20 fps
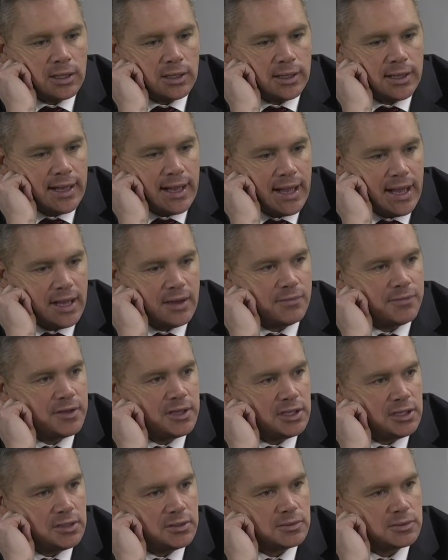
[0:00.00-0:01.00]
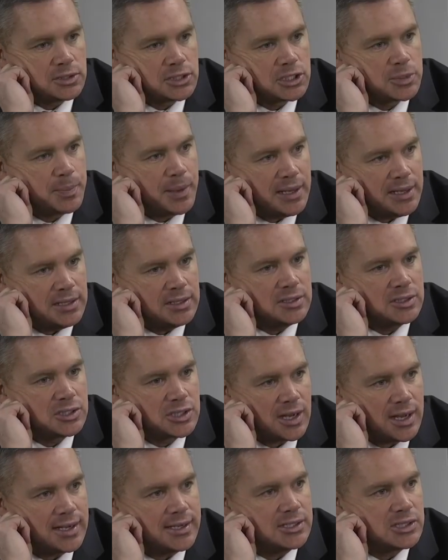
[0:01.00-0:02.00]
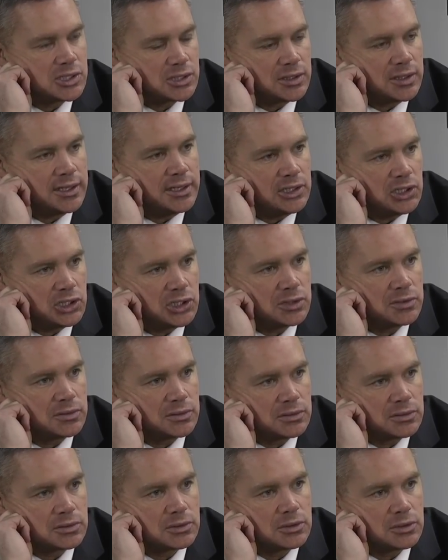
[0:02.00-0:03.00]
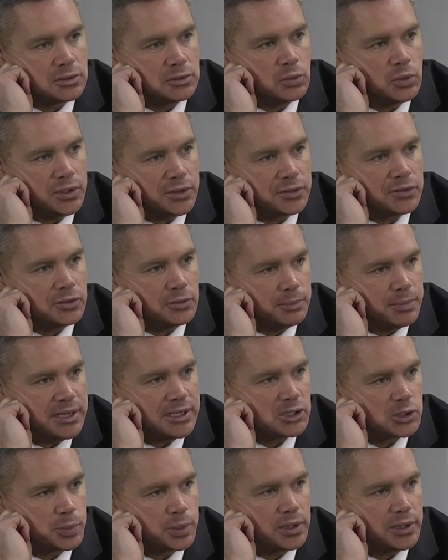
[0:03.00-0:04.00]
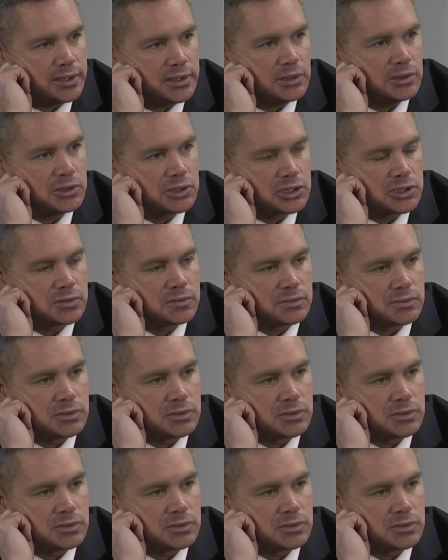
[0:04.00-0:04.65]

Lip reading: heavy space isolation with their best players.